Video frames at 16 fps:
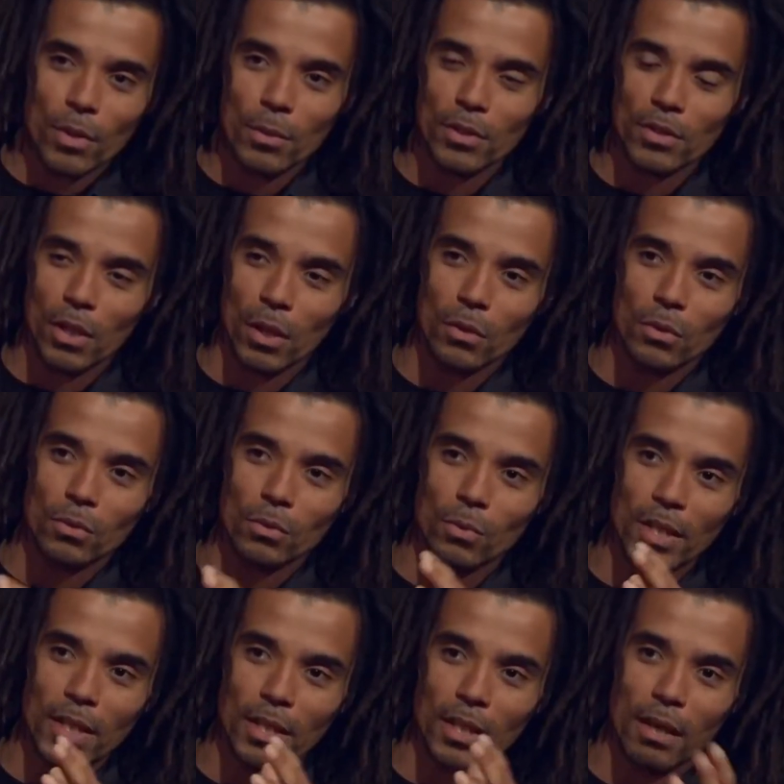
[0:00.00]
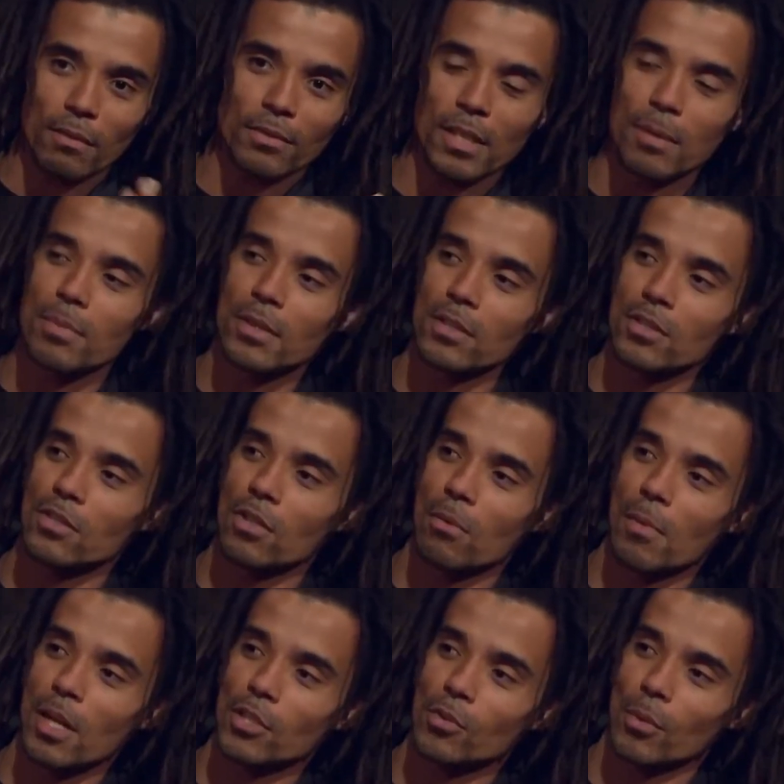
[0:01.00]
we were told we loved Libyans so
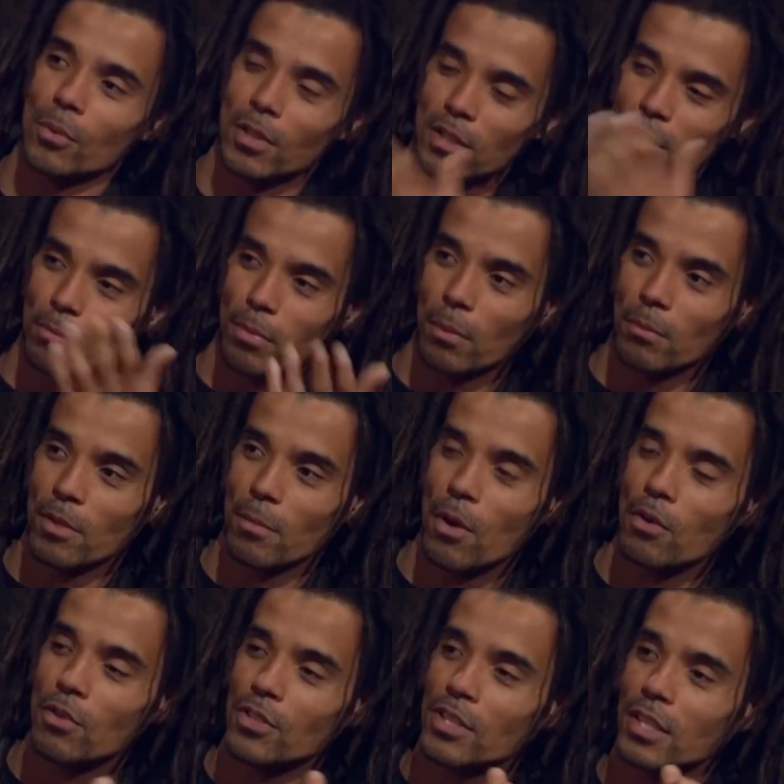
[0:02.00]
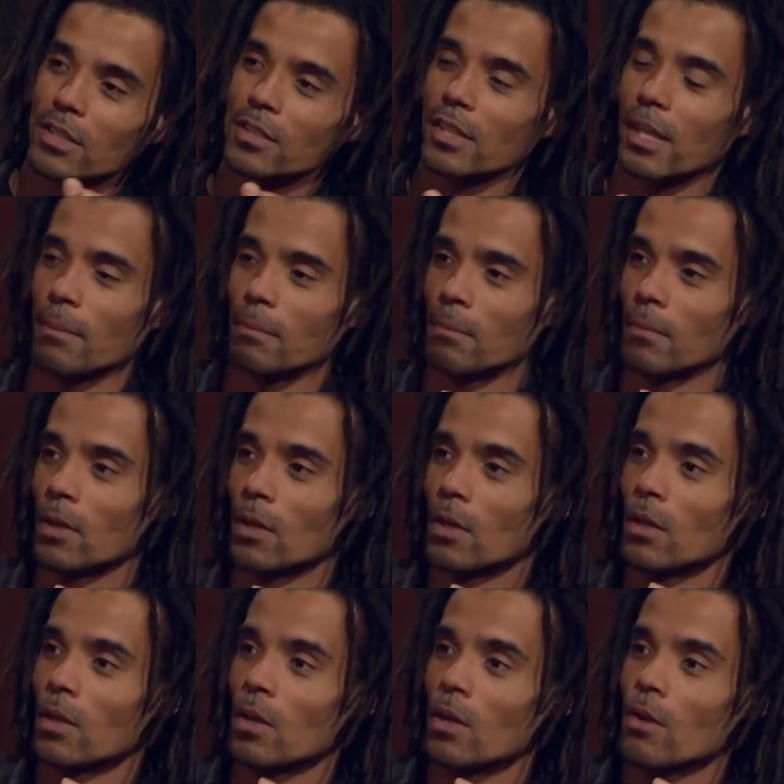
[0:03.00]
much we wanted to bomb democracy into them.
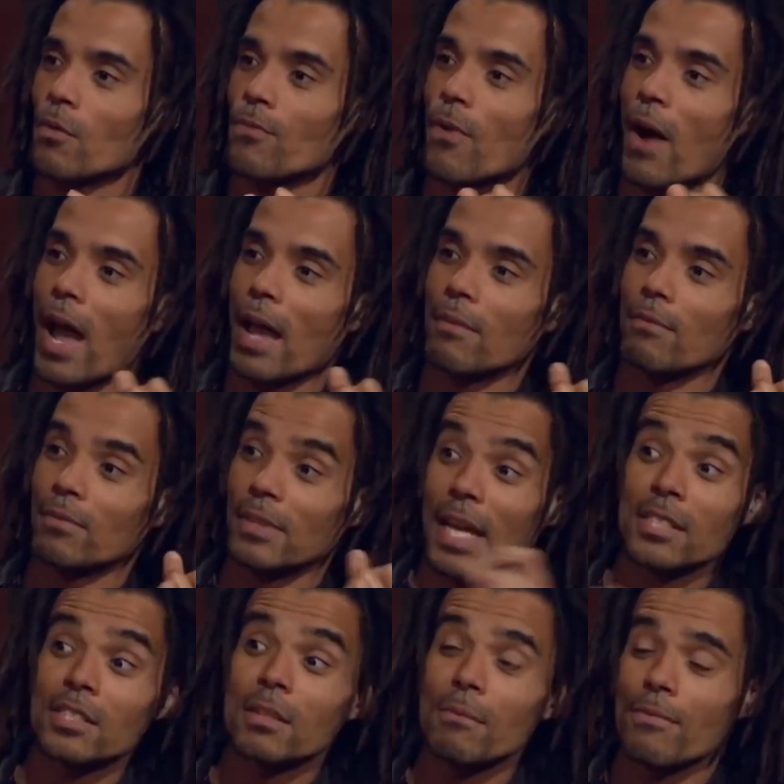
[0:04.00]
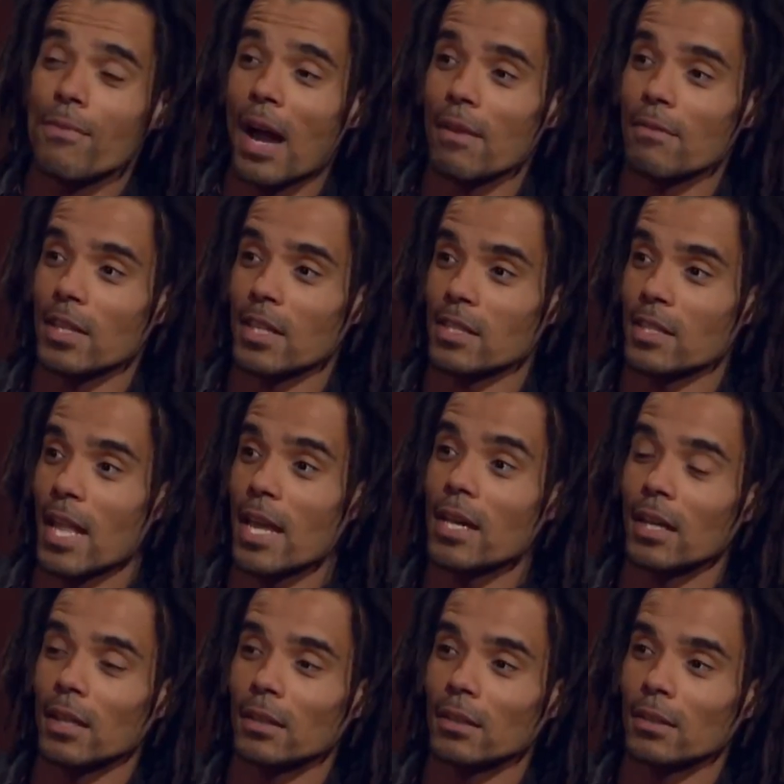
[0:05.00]
Less than five years
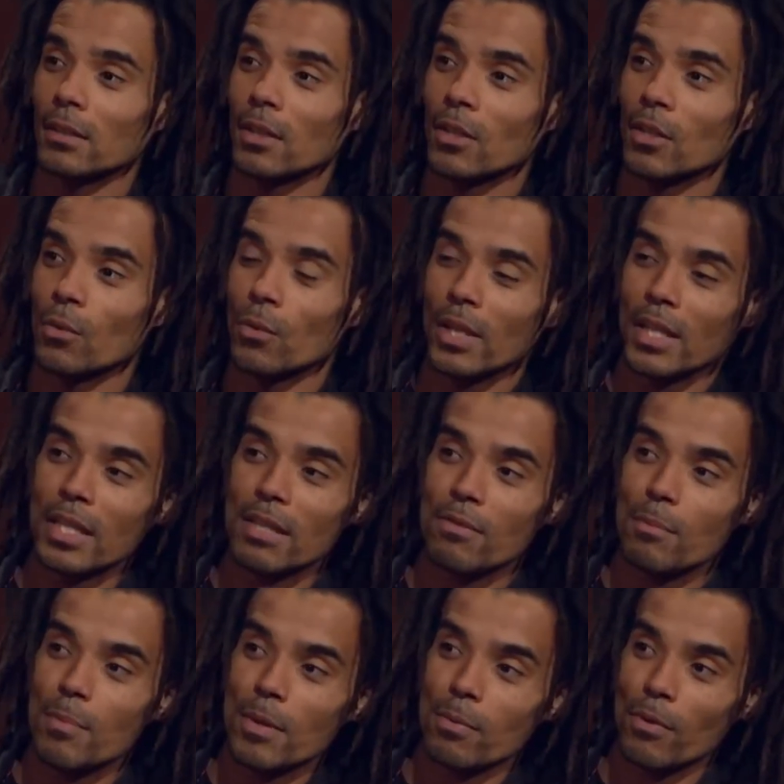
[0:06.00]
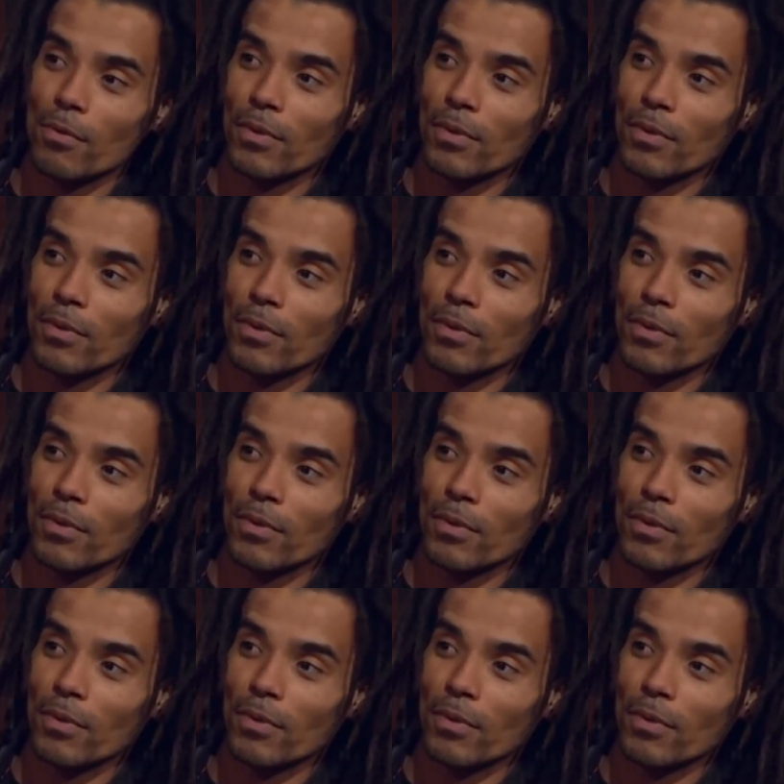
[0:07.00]
later, we're leaving people